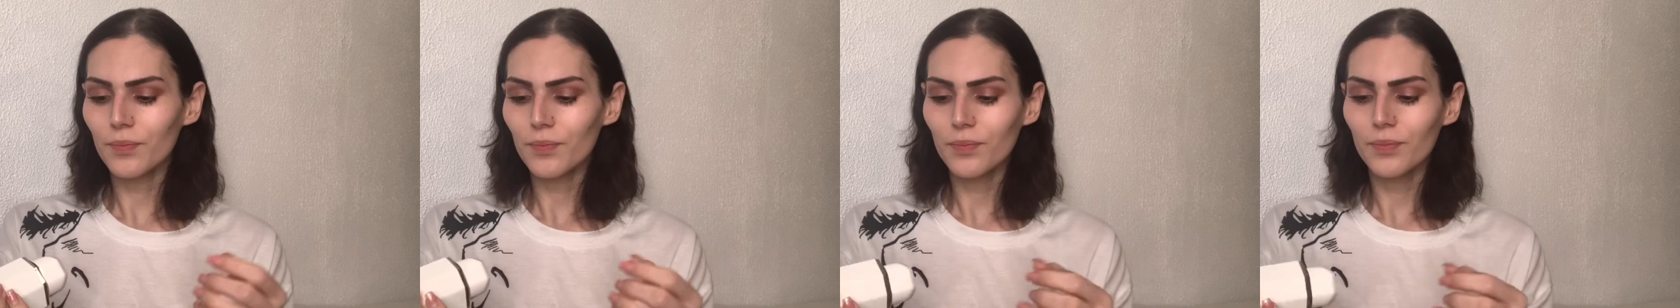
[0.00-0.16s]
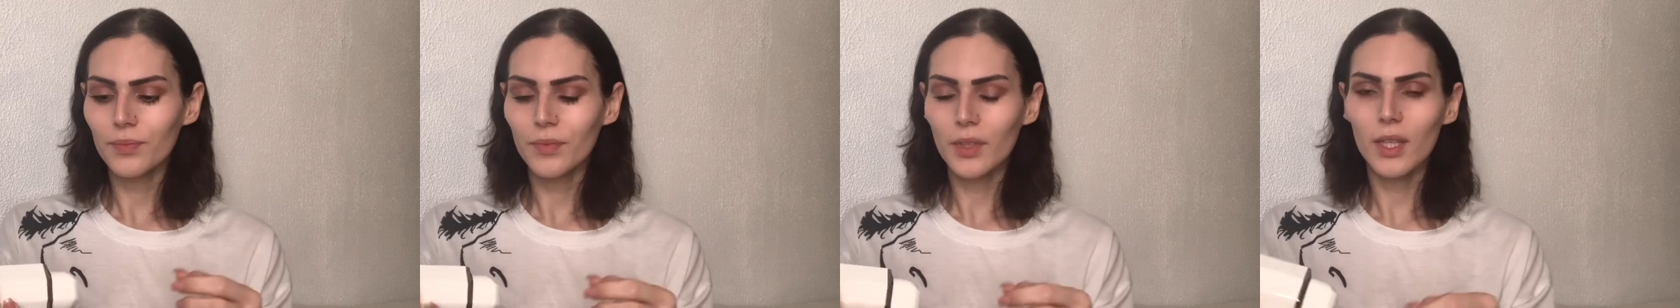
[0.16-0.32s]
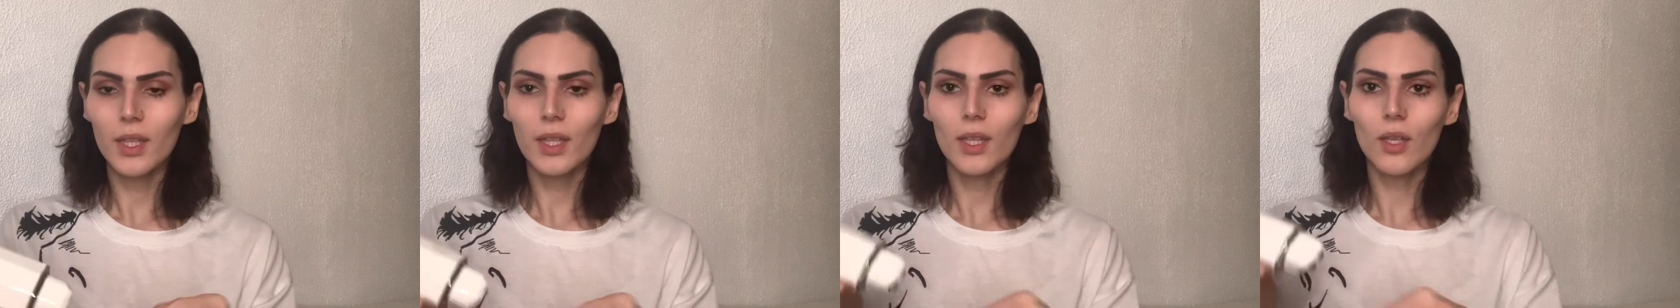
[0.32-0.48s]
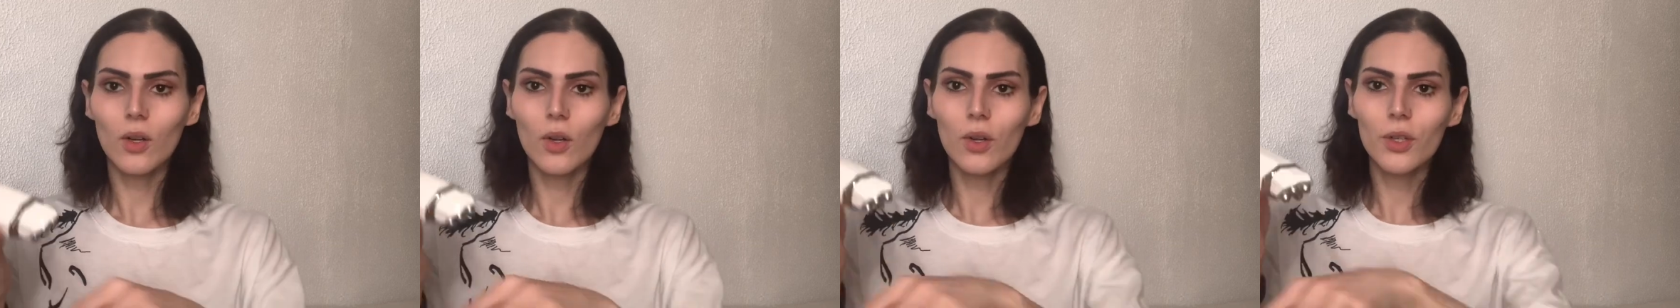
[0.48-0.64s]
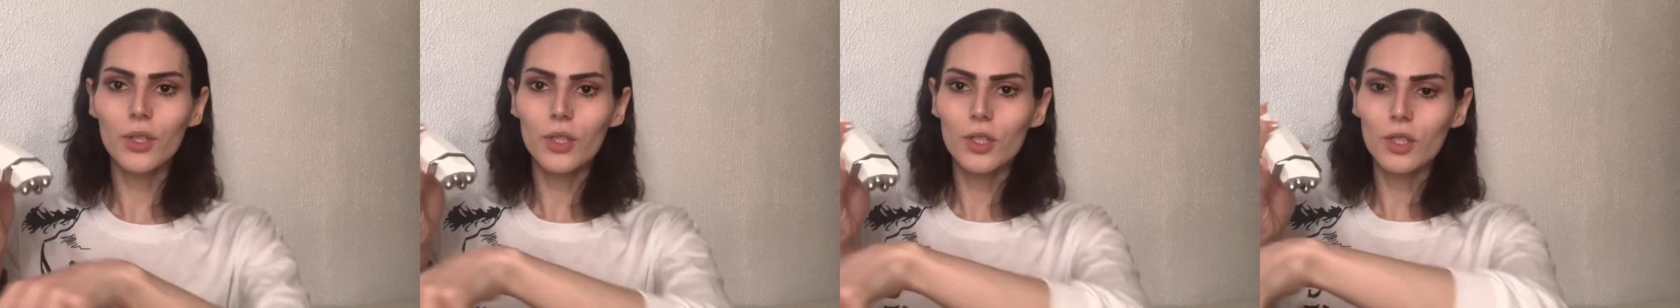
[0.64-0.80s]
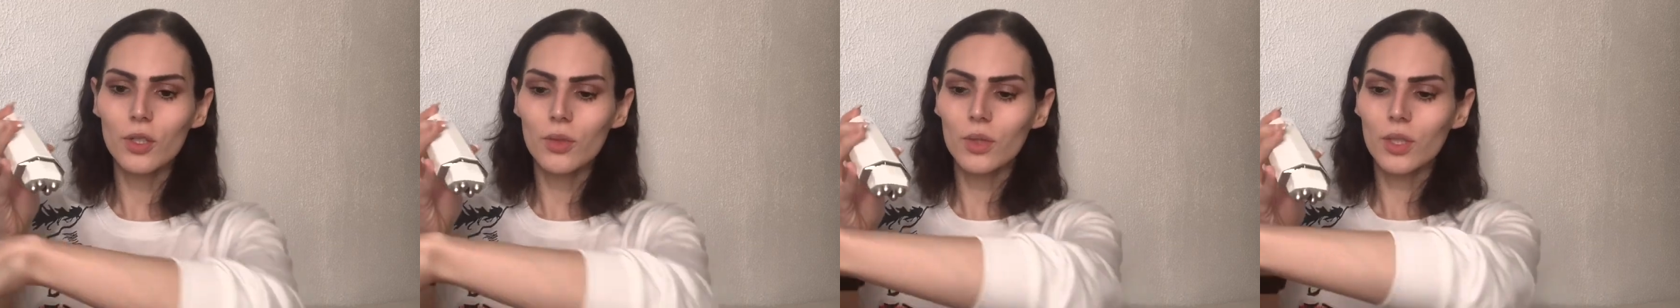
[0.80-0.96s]
And then all you
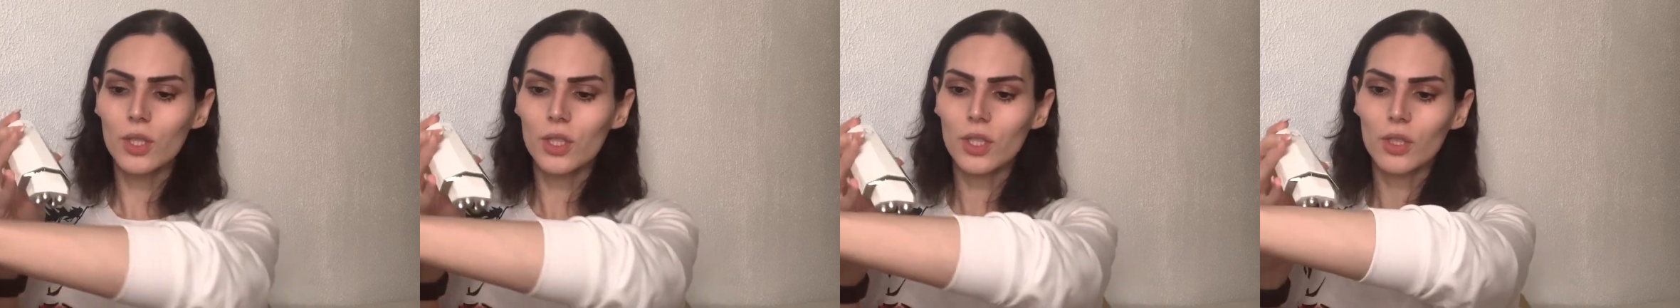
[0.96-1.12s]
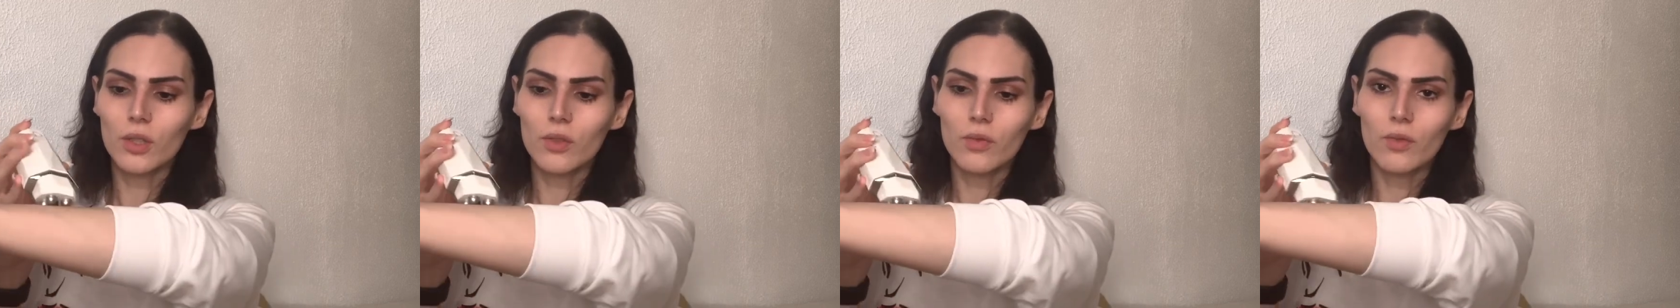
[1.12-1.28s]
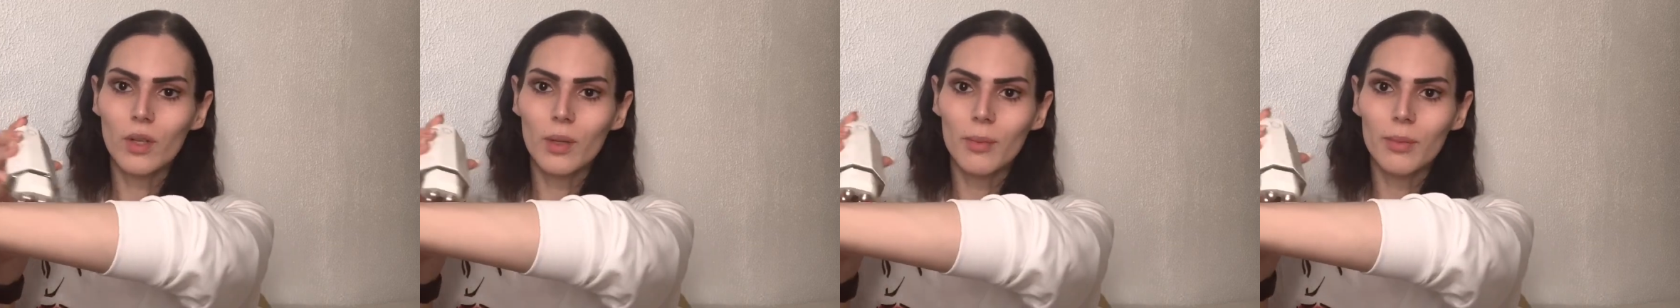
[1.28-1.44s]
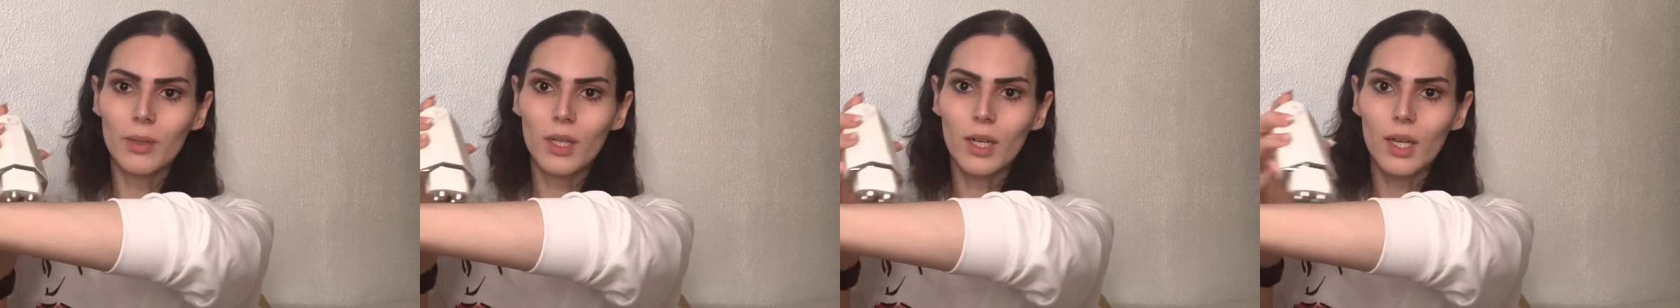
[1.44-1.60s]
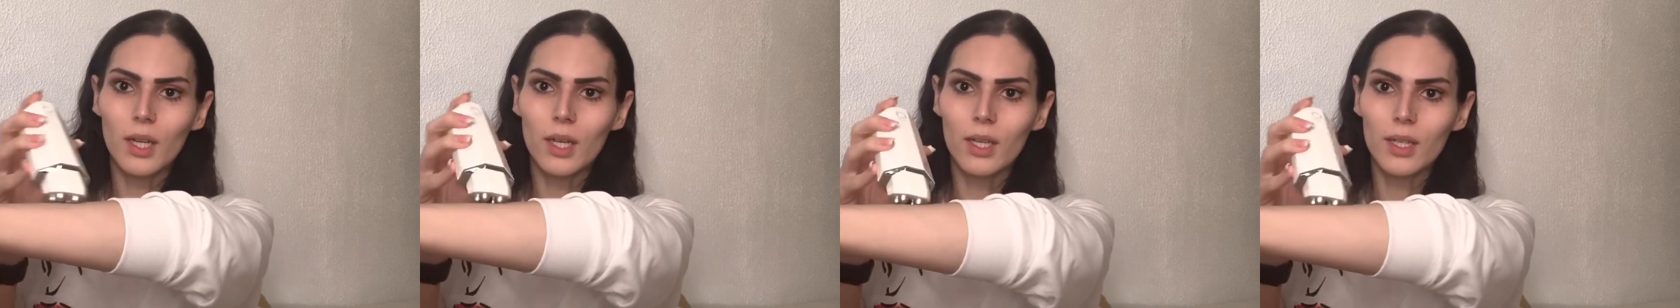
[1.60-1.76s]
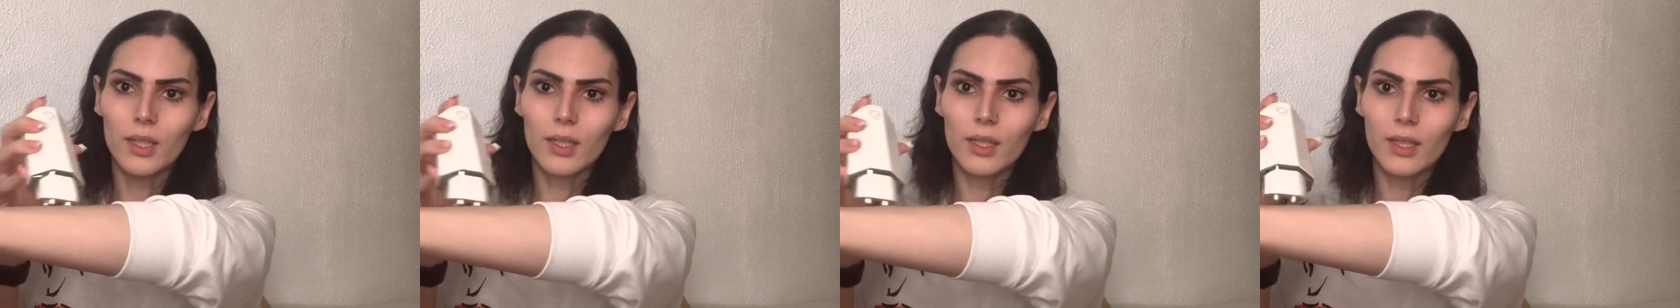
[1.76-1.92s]
do is just rub it
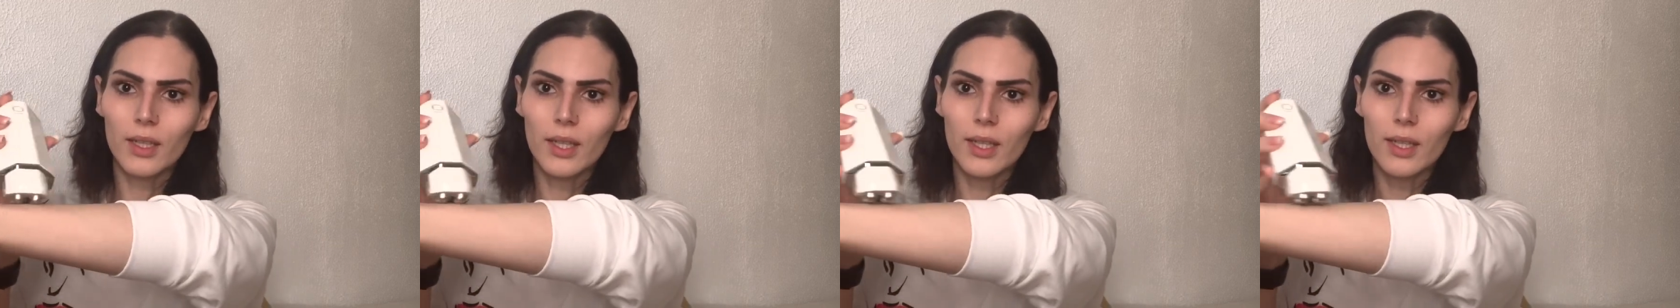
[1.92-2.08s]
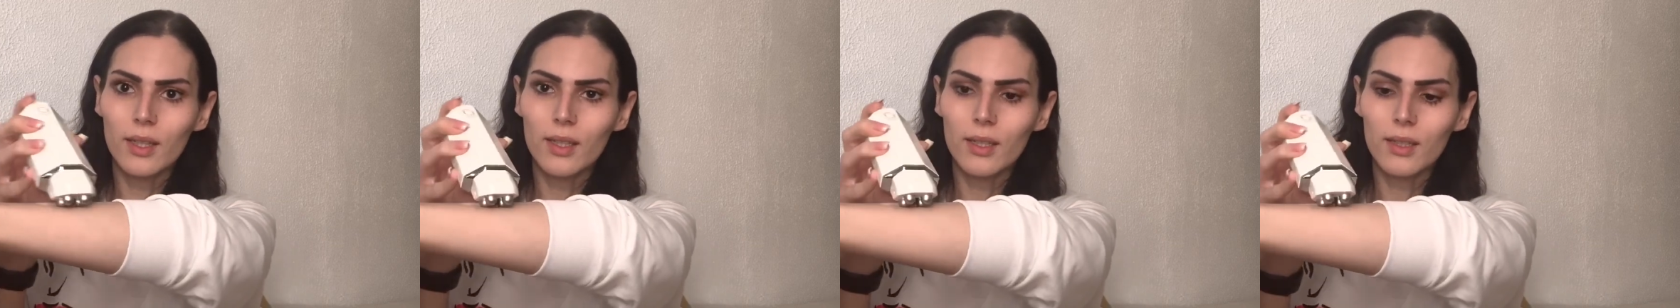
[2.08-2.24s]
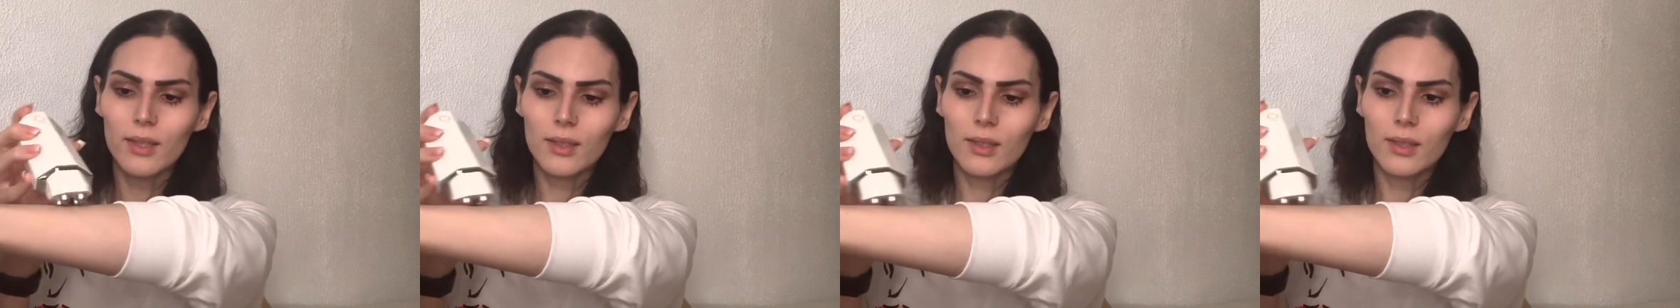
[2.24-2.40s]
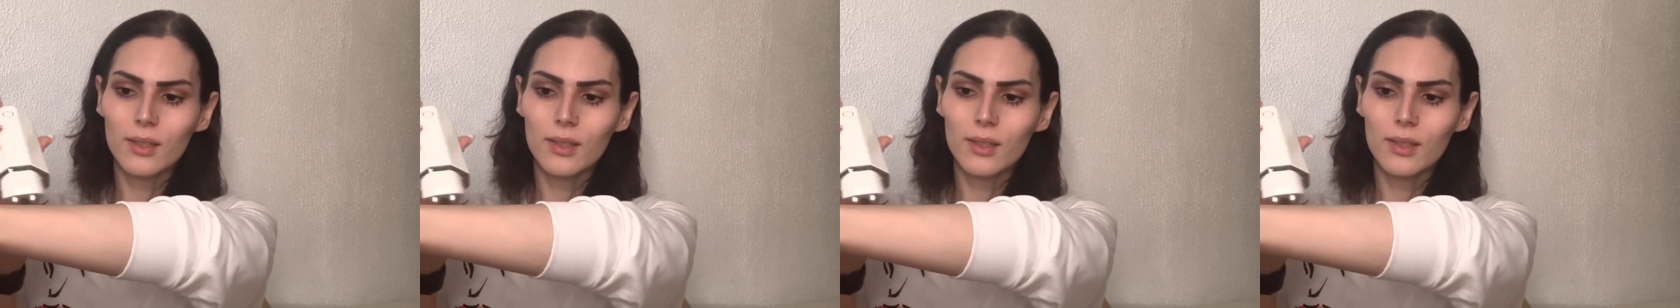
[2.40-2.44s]
on like this.